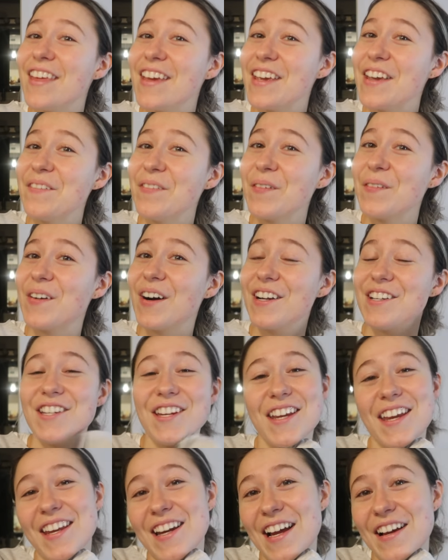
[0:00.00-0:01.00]
thank you for
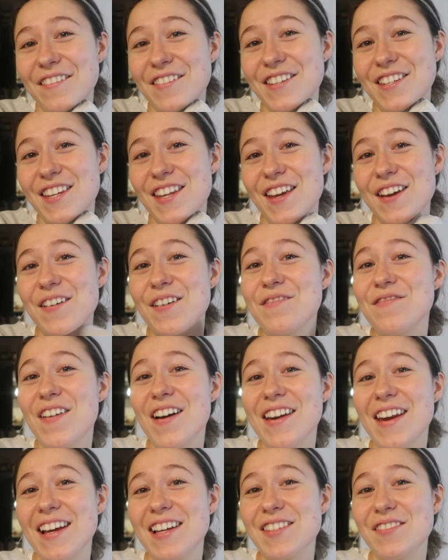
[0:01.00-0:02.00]
watching, and I will see you in my
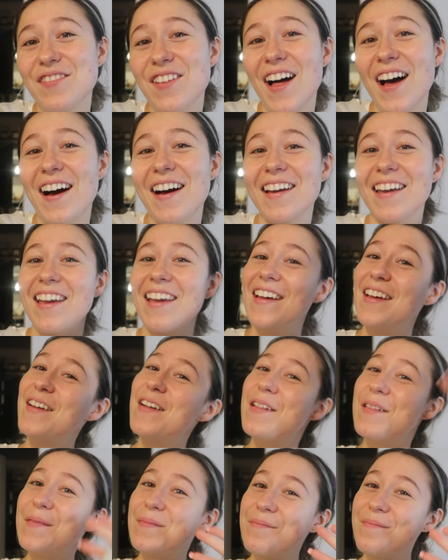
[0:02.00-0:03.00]
next vlog.
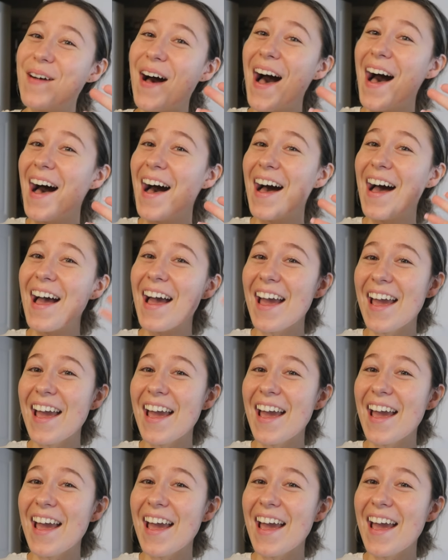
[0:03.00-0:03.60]
Bye.